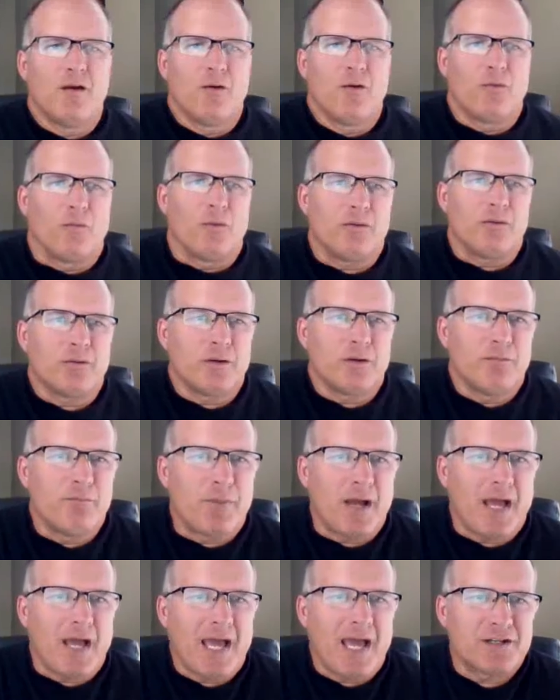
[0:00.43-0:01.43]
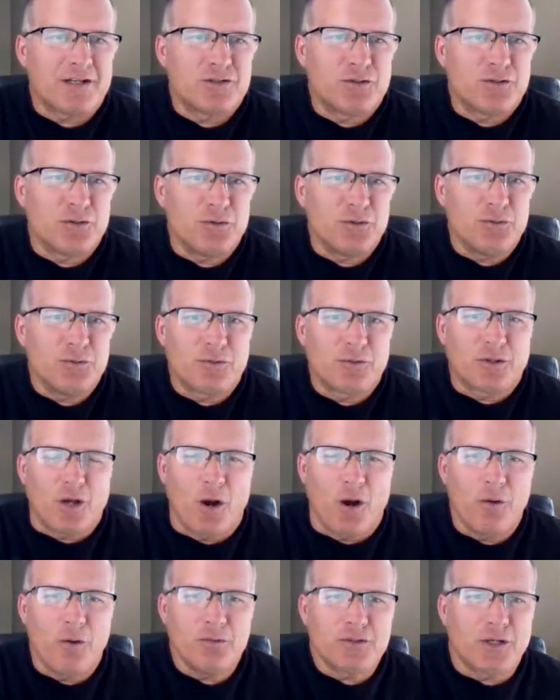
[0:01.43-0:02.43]
Welcome back to
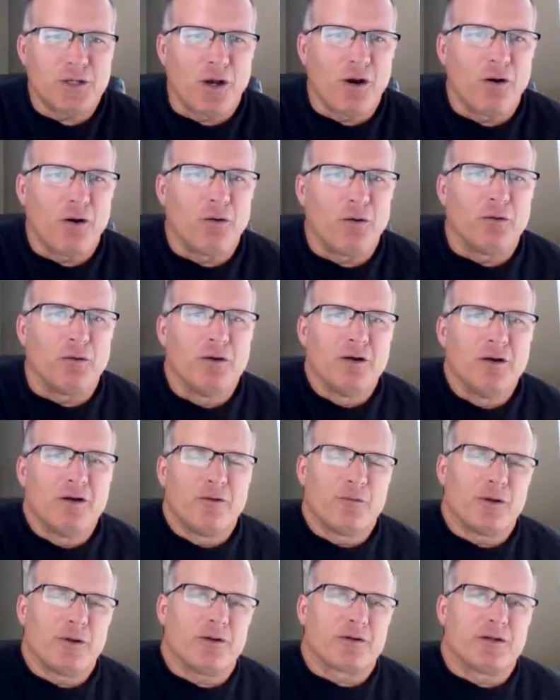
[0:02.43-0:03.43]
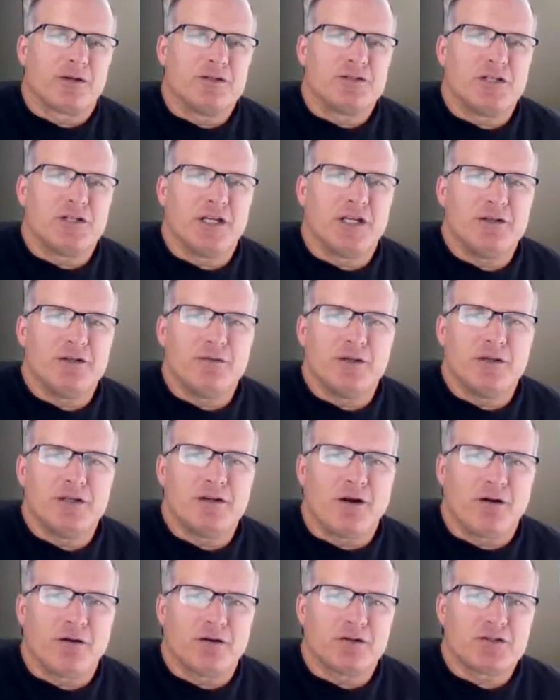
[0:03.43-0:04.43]
Coatco. We are
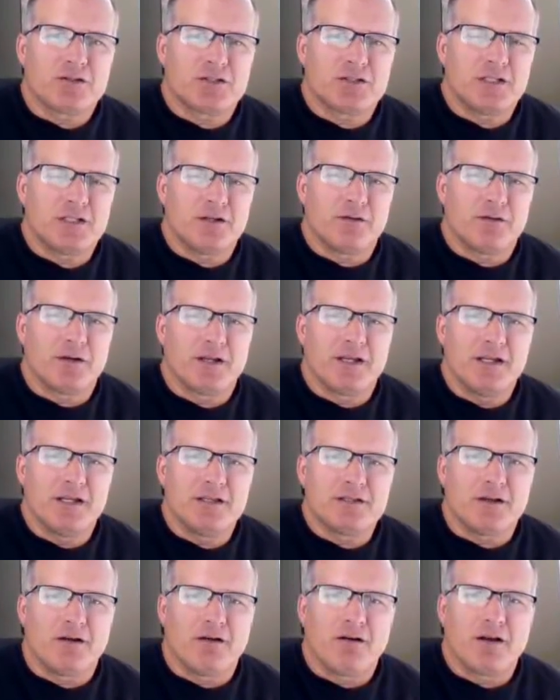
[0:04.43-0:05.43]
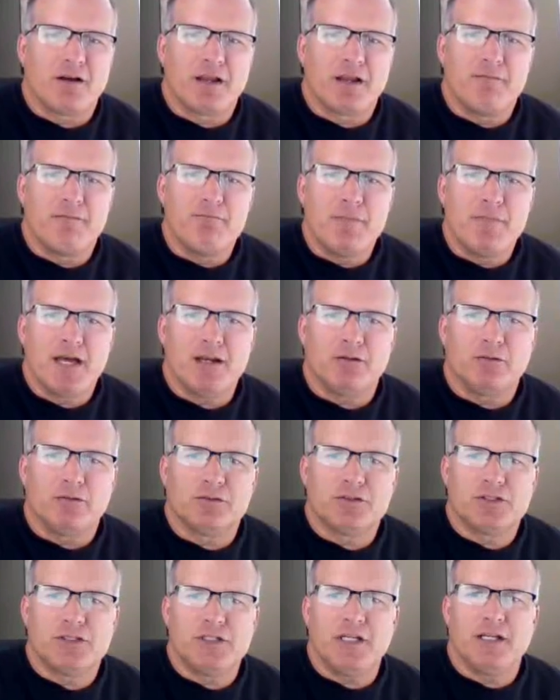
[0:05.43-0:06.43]
continuing our series on a metal
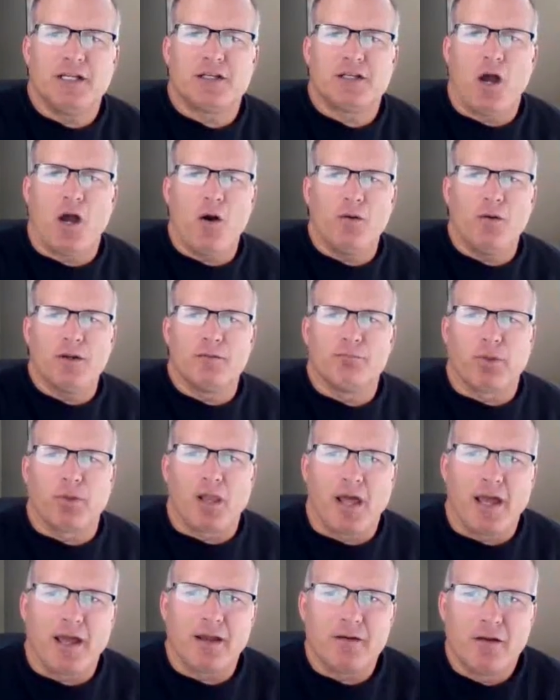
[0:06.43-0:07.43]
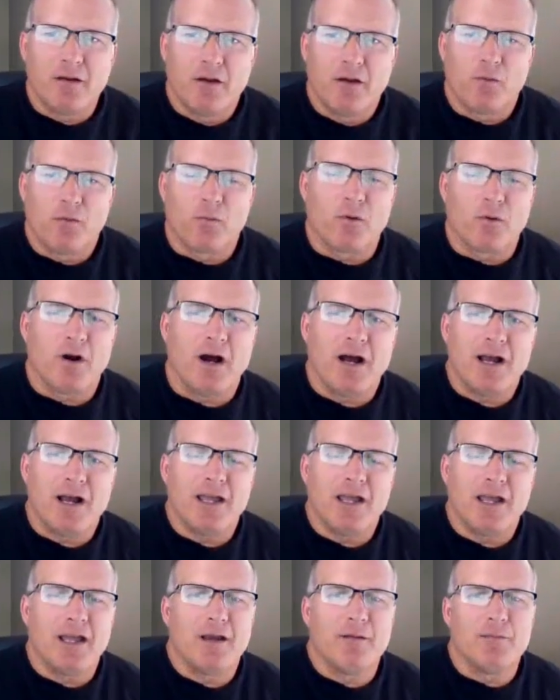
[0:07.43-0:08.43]
sheet coating plant where I
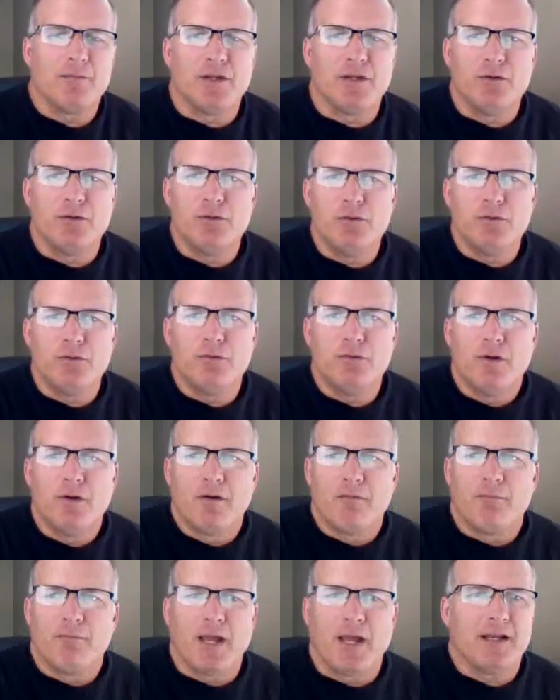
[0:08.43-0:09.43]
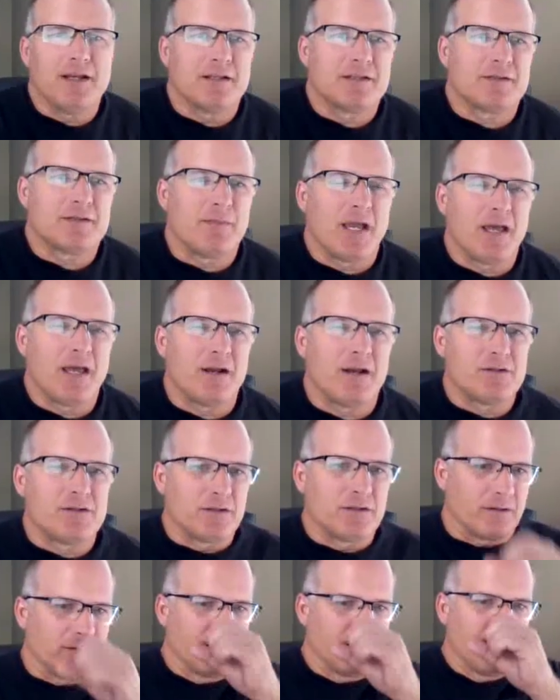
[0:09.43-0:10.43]
am the new maintenance
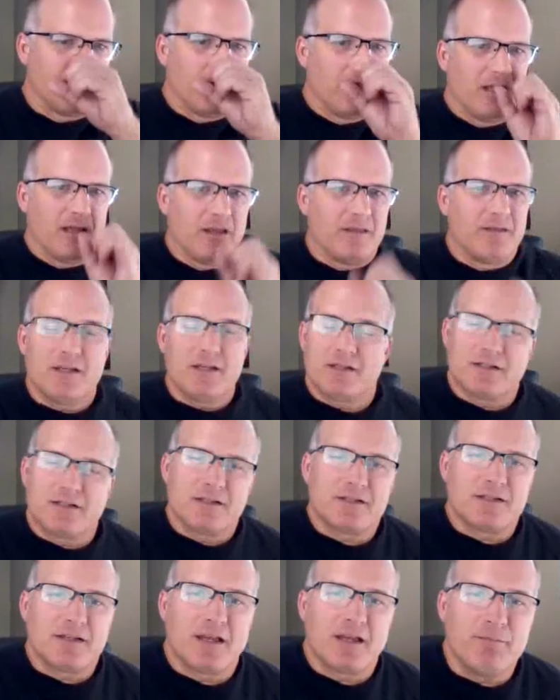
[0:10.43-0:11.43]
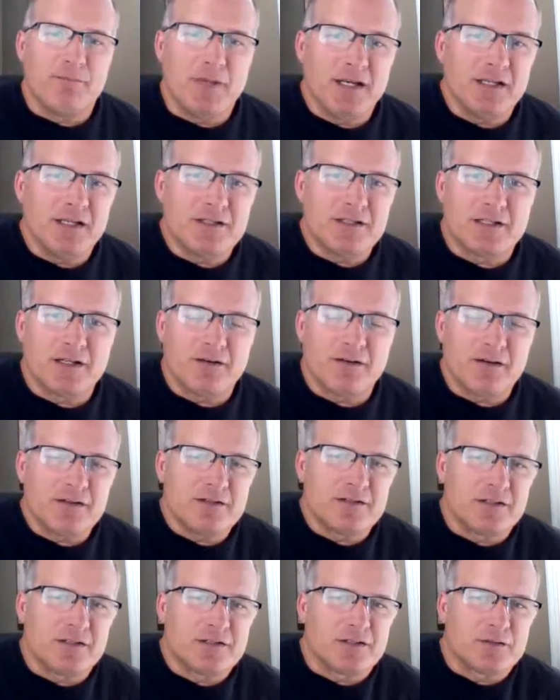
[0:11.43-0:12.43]
manager. This is a mini
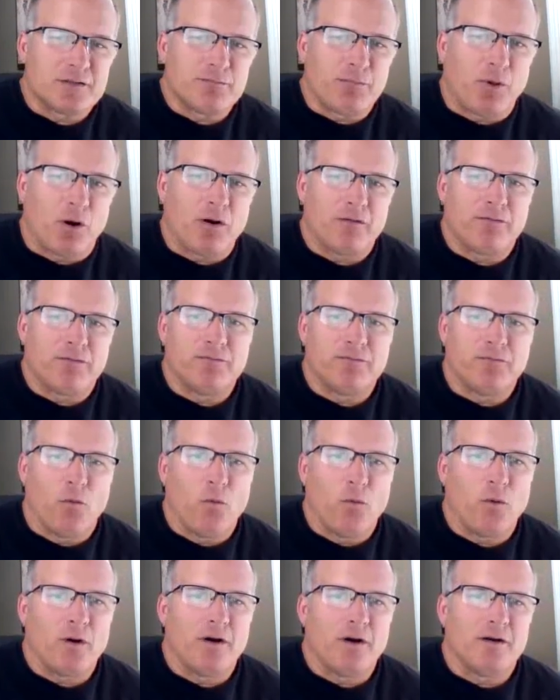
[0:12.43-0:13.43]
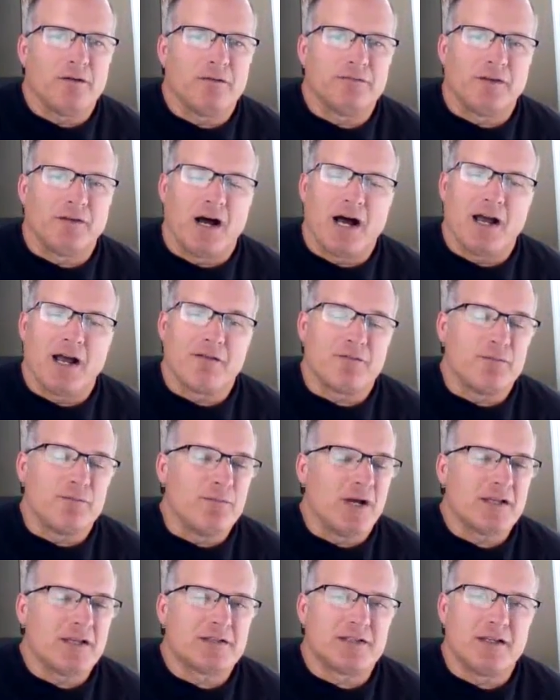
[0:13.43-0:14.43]
series. This is part four of five. You
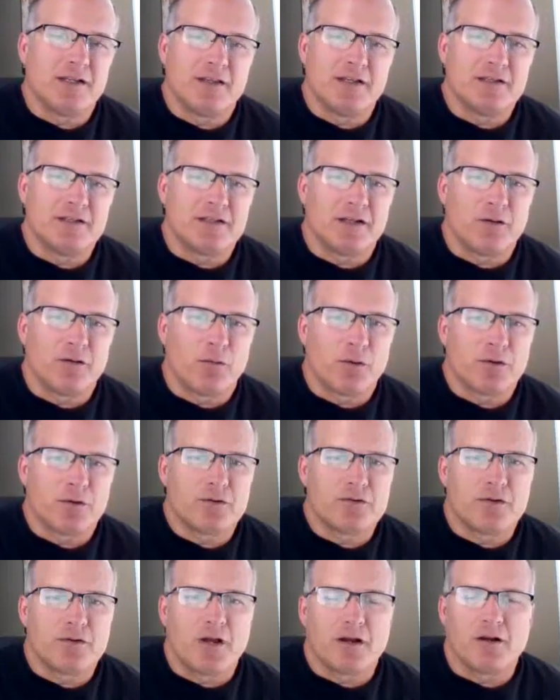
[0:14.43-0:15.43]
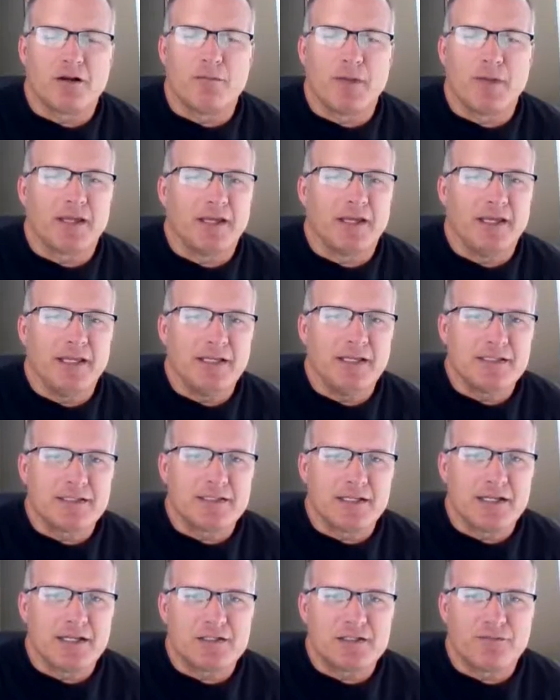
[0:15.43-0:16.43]
must see these in order. They're not going to make any
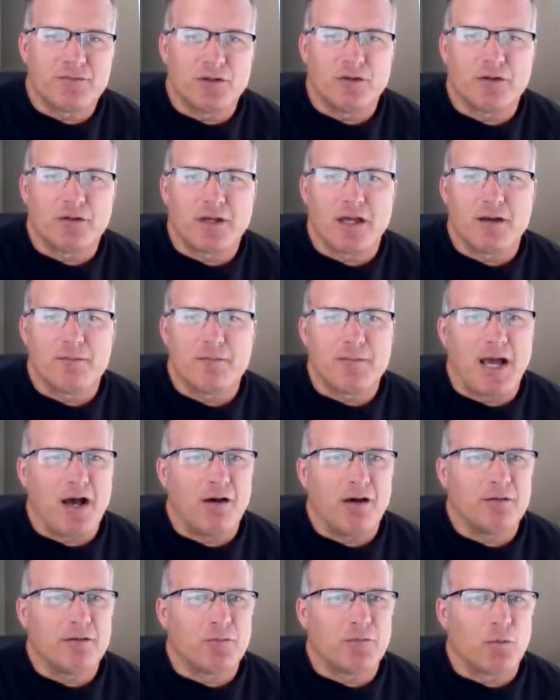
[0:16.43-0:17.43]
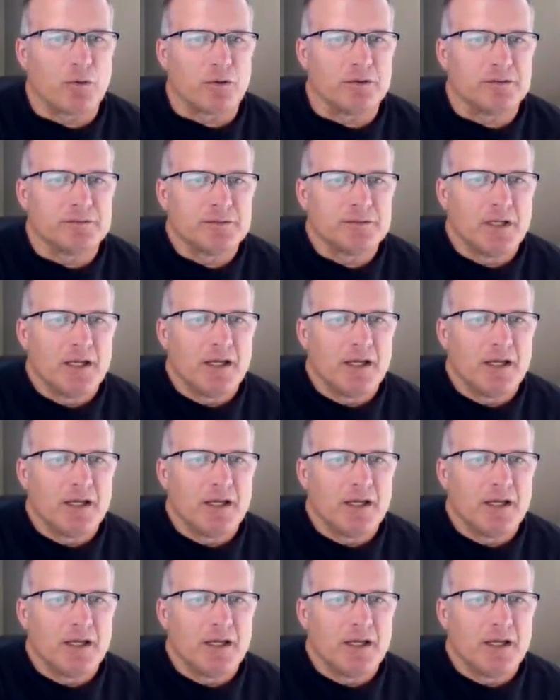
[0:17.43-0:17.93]
sense if you look at them out of order.